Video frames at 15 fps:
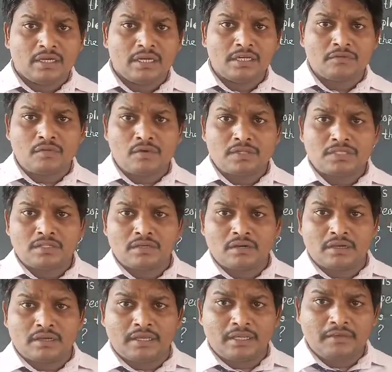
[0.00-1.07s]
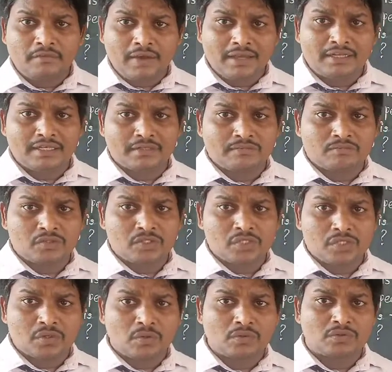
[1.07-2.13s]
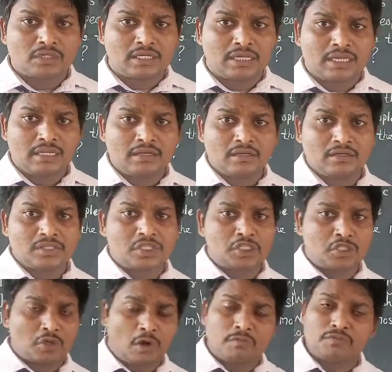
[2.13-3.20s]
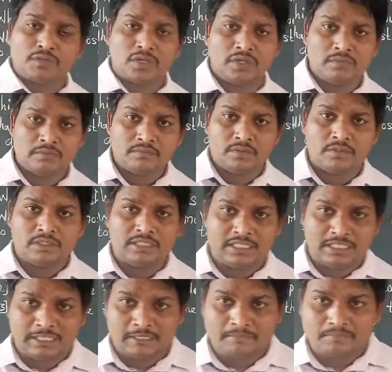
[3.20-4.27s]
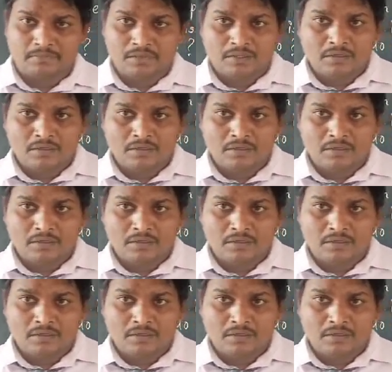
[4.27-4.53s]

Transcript: It was evening, so the king stopped digging